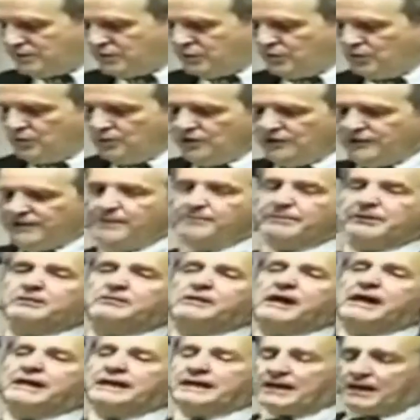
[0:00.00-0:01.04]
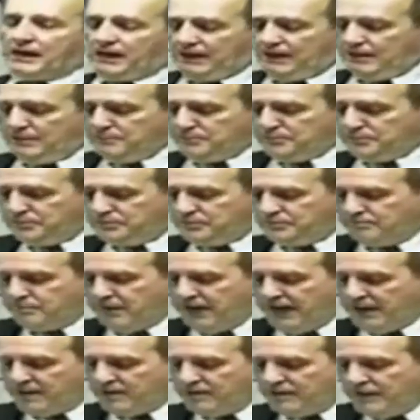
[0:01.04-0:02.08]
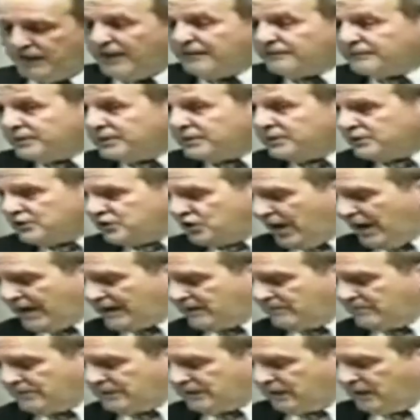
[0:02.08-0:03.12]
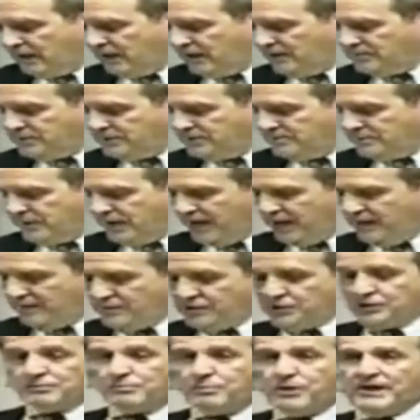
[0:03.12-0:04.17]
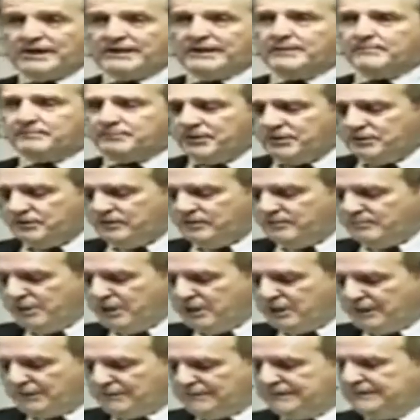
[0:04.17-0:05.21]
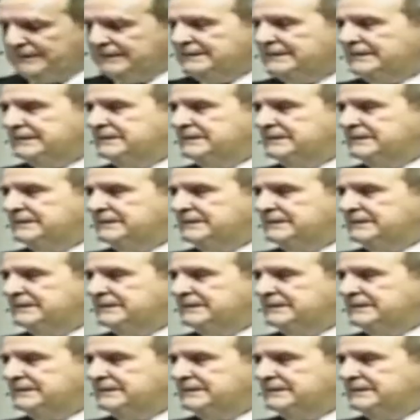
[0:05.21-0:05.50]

Soon the Democratic clubs, patterned after the Jacobin clubs in Paris, sprang up here in America.